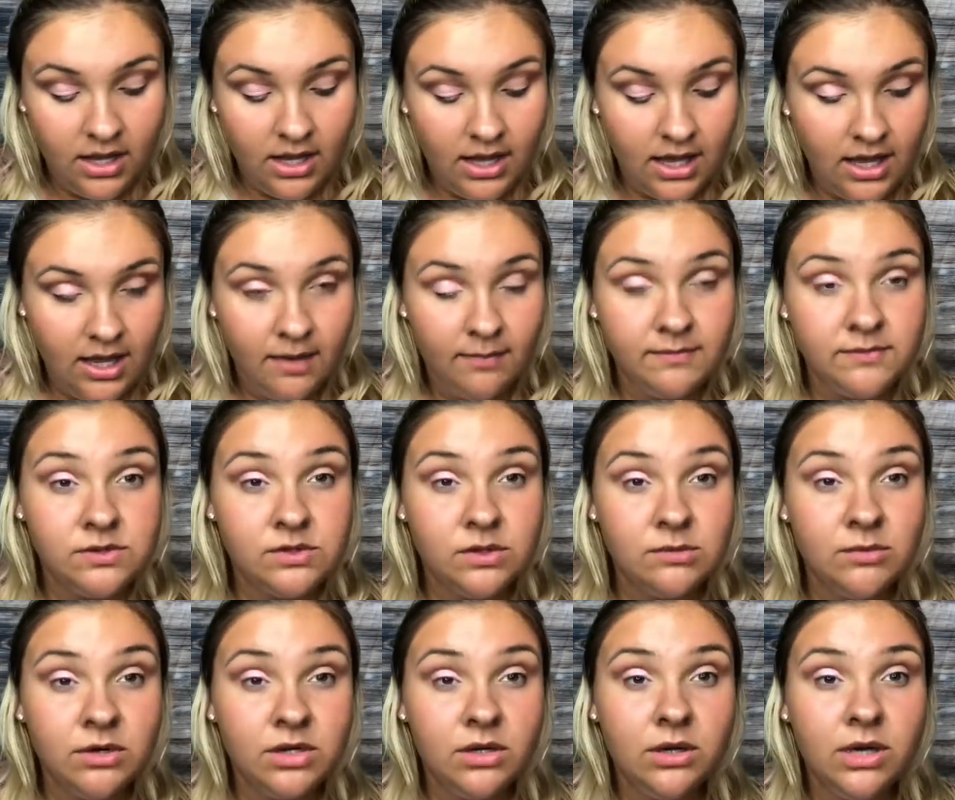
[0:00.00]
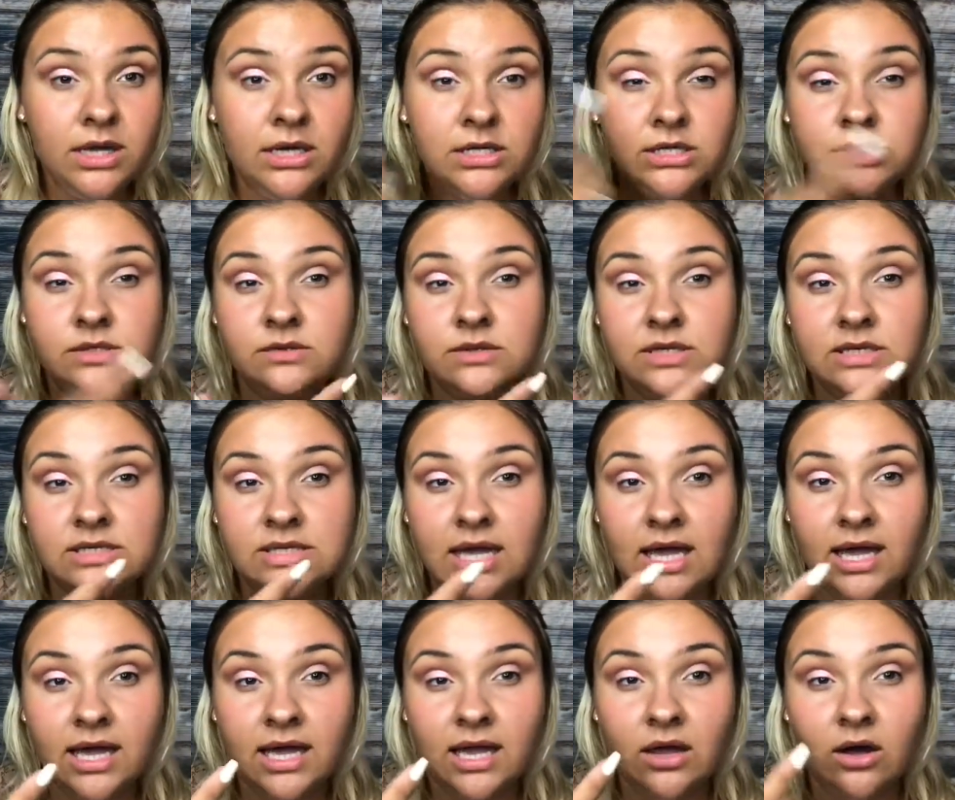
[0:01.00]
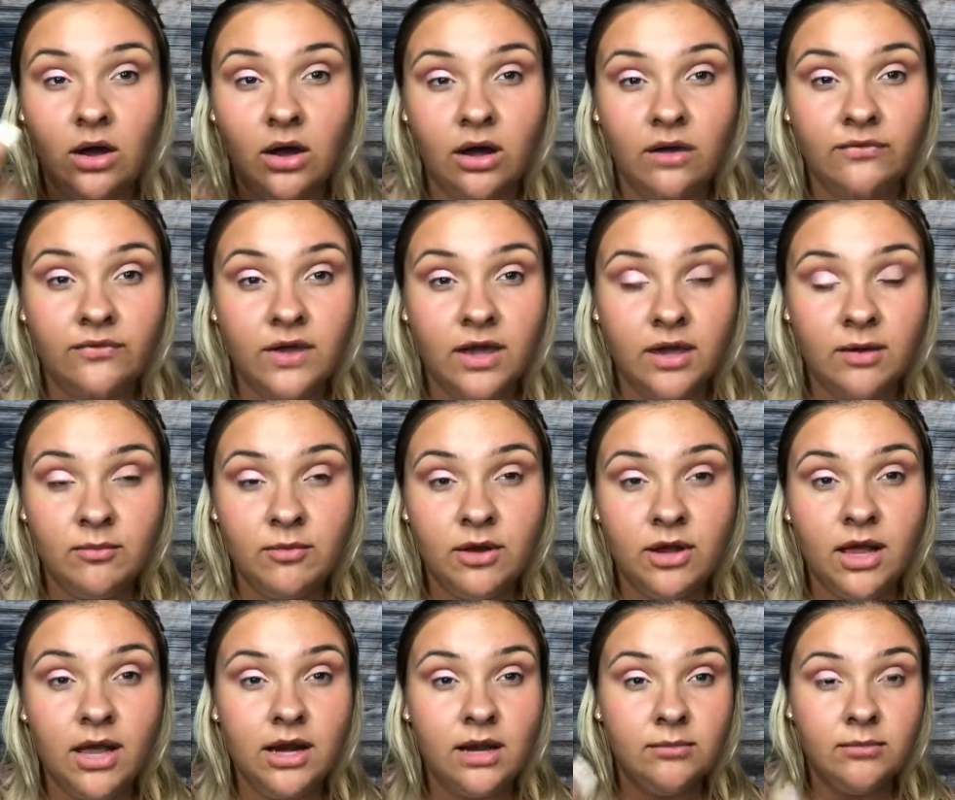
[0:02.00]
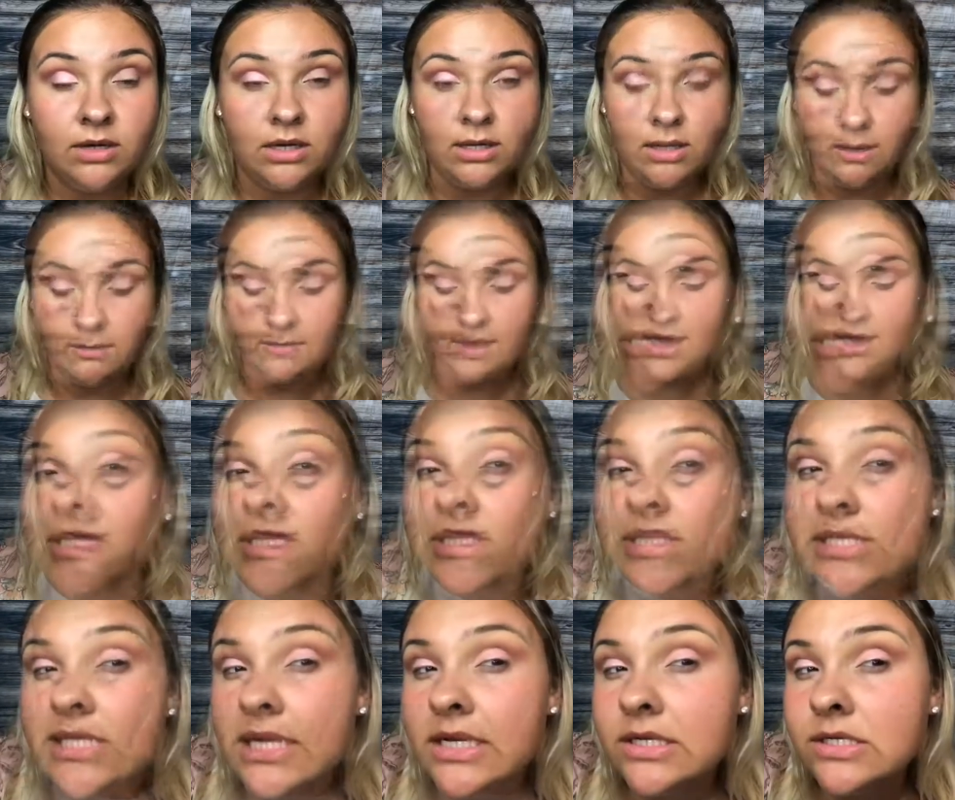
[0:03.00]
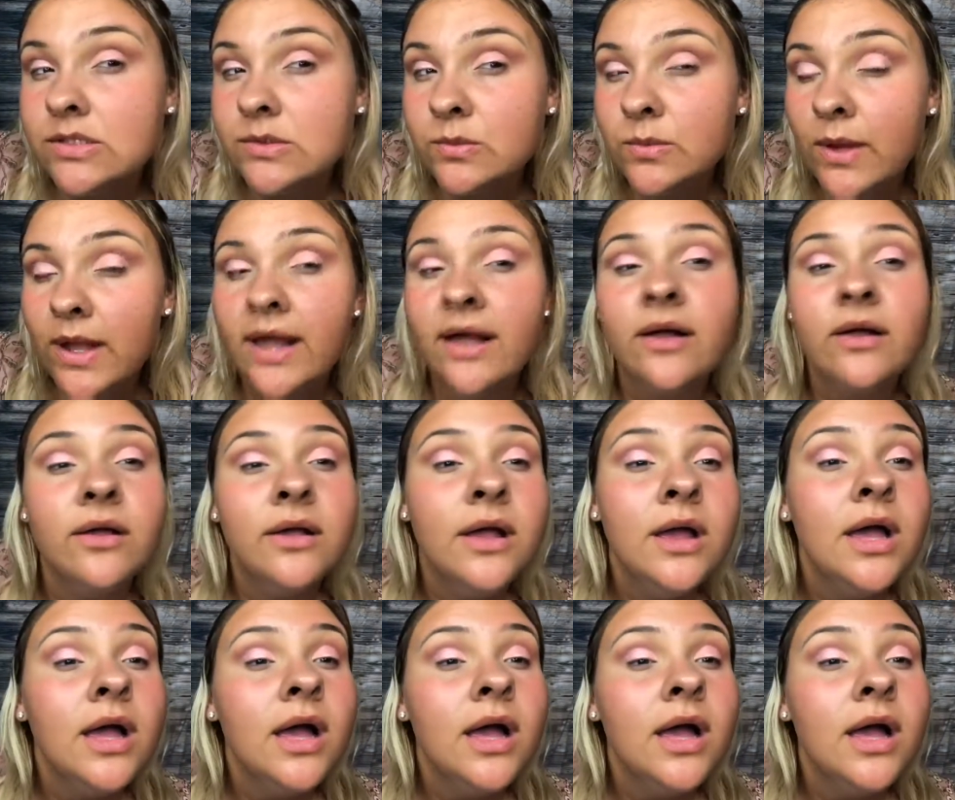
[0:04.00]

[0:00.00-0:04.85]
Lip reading: So I'm gonna go ahead and do this eye off camera, and I'm gonna come to the side as well.